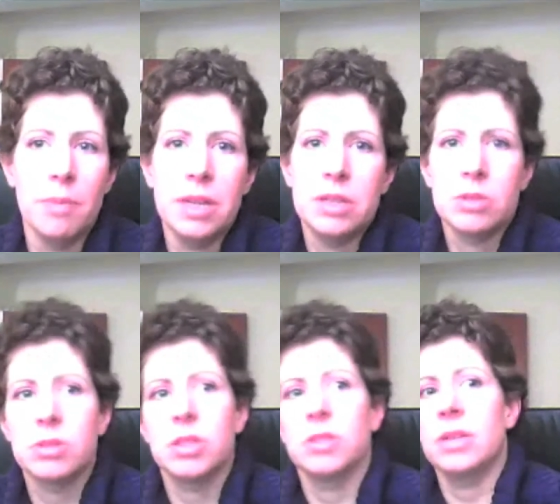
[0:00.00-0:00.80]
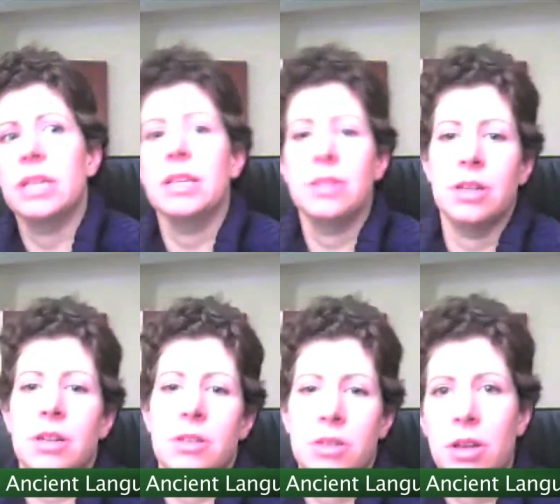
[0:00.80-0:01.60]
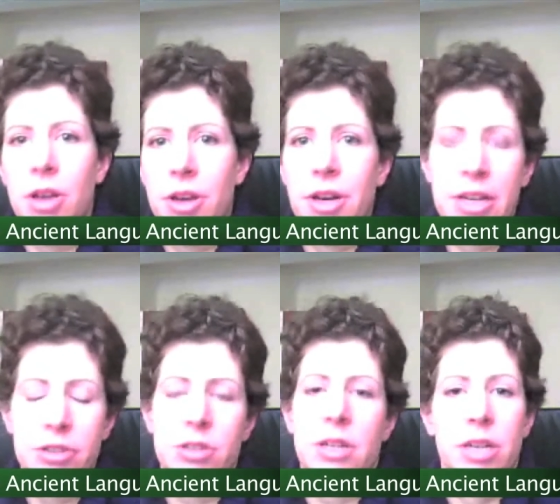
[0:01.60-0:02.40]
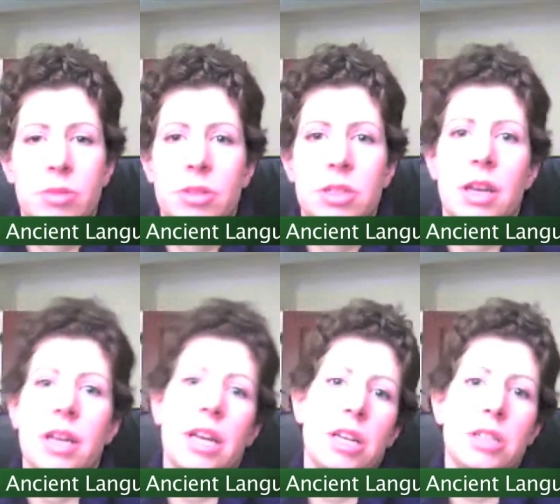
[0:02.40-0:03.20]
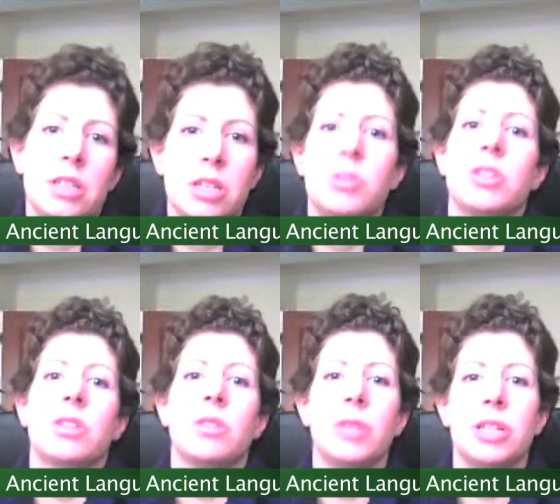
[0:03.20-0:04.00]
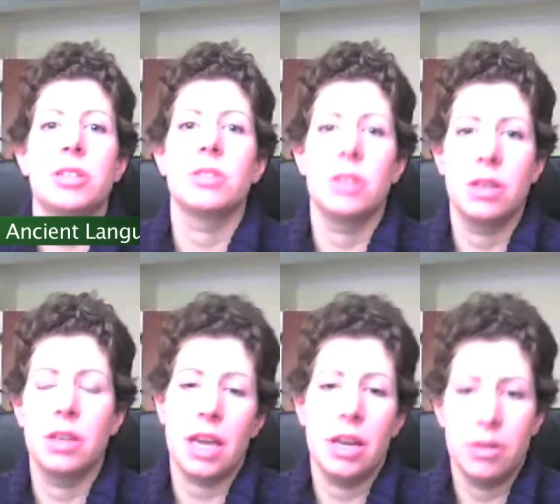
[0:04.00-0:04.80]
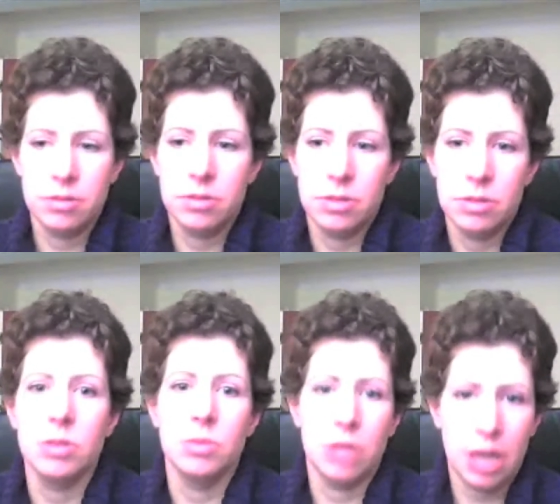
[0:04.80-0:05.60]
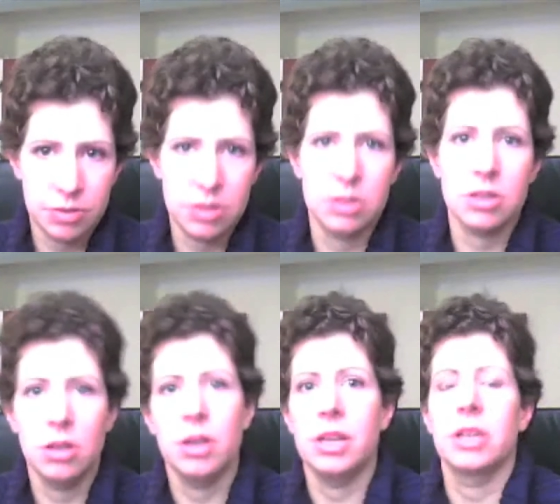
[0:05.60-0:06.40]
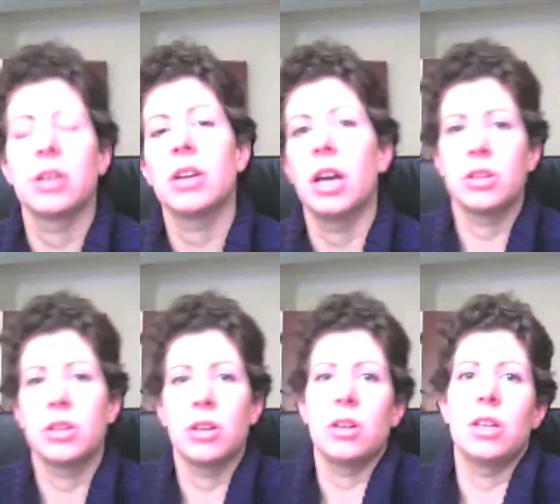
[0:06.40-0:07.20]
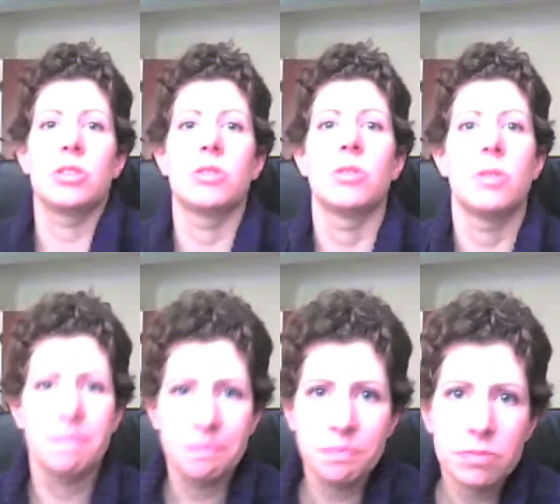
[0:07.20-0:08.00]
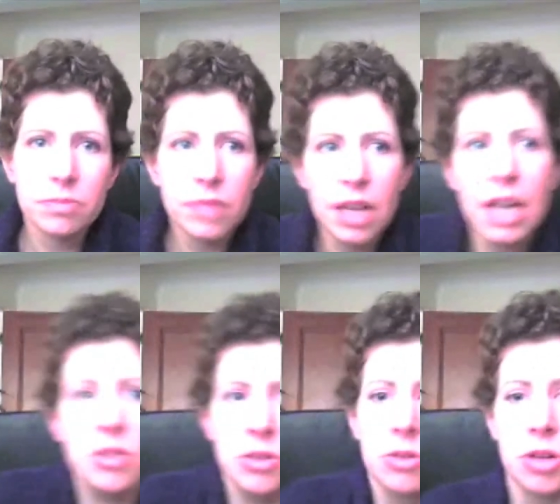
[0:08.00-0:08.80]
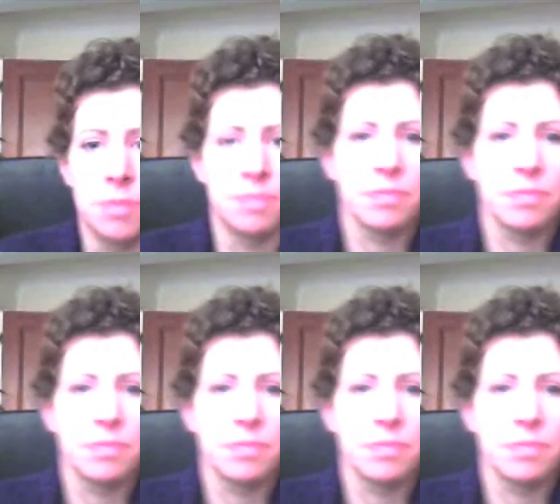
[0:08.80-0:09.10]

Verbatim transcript: it's also easier to learn an ancient language like ancient Egyptian, which again you would have to start learning it at college or as your